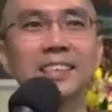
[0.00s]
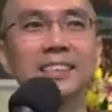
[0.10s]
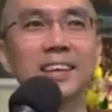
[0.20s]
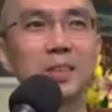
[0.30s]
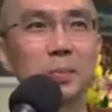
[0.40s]

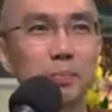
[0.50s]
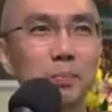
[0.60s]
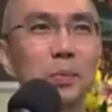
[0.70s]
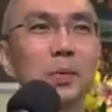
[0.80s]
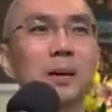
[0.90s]
Try to
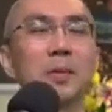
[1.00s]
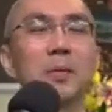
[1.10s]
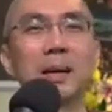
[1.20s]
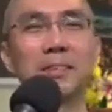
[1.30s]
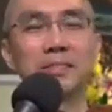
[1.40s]
pull out
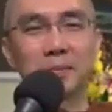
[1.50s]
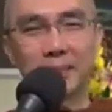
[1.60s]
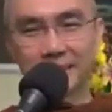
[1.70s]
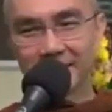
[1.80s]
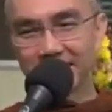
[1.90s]
your mind from
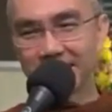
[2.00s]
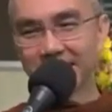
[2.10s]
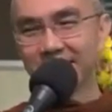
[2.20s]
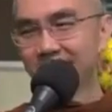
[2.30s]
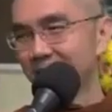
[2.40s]
it.
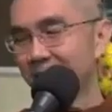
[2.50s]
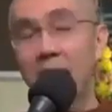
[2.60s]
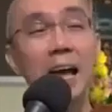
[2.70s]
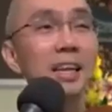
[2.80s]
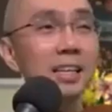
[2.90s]

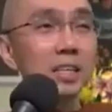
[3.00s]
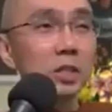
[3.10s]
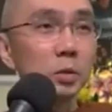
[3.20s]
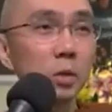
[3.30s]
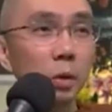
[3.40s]
At
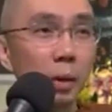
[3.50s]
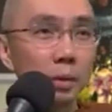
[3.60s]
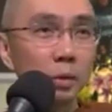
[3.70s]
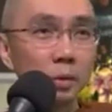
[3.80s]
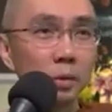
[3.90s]
least you know
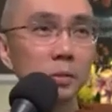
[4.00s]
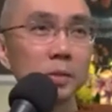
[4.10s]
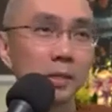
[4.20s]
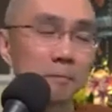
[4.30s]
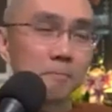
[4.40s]
what to do.
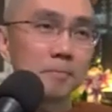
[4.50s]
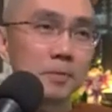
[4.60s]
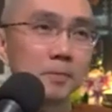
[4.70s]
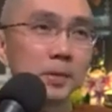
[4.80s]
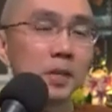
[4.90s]

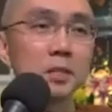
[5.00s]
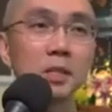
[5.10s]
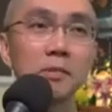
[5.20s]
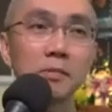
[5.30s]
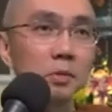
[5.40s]
Because
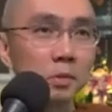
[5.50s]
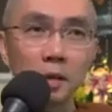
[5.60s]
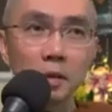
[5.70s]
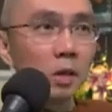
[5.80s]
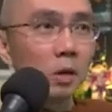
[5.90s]
if you do
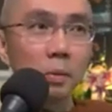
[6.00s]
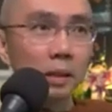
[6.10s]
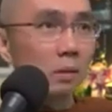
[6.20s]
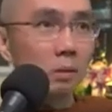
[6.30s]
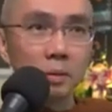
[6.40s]
not know
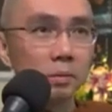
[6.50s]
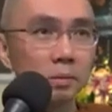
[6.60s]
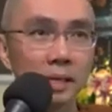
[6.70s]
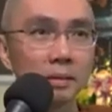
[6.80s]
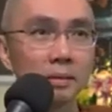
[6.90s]
what to
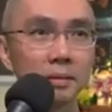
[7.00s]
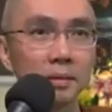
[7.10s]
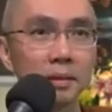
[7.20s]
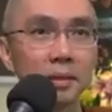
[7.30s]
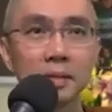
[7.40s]
do,
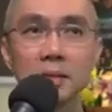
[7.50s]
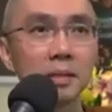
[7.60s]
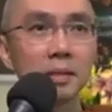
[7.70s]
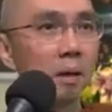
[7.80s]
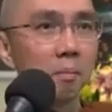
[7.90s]

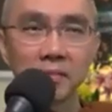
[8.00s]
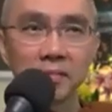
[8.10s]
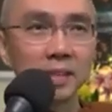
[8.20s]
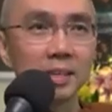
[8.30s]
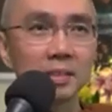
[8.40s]
this type of
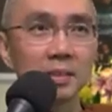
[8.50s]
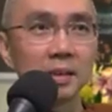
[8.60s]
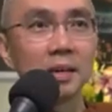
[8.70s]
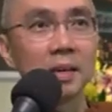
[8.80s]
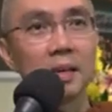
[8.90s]
things
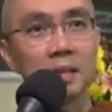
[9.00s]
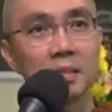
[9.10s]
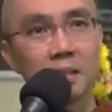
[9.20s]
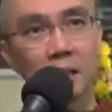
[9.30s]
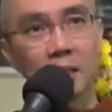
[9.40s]

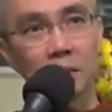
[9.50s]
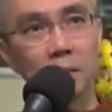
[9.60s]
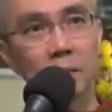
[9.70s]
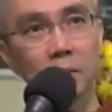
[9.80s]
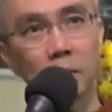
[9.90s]
is
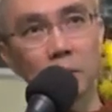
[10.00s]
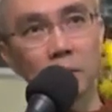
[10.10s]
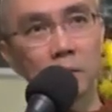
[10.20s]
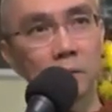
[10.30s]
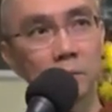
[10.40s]
going to go
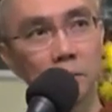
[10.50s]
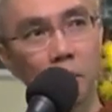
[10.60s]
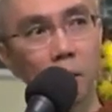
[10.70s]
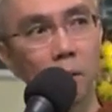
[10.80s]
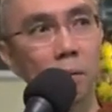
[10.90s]
into
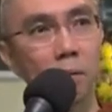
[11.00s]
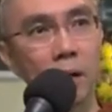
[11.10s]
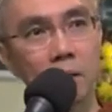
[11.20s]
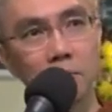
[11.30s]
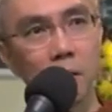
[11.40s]
more
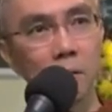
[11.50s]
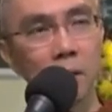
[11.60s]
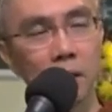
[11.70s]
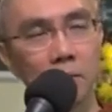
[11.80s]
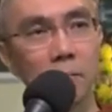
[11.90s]
and
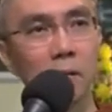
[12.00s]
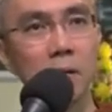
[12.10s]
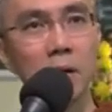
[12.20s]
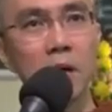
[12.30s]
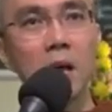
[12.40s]
more and
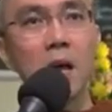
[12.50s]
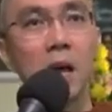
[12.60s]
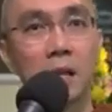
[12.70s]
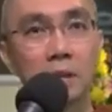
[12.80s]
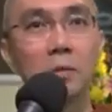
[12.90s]
more,
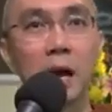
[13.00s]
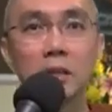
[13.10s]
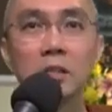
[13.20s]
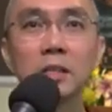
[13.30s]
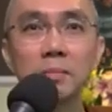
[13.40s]
and you
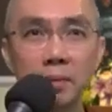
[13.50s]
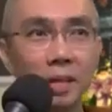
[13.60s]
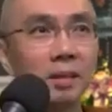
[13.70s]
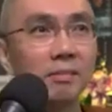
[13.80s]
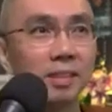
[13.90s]
actually
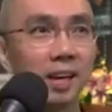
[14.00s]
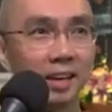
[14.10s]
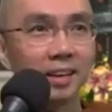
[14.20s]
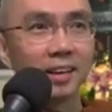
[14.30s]
believe that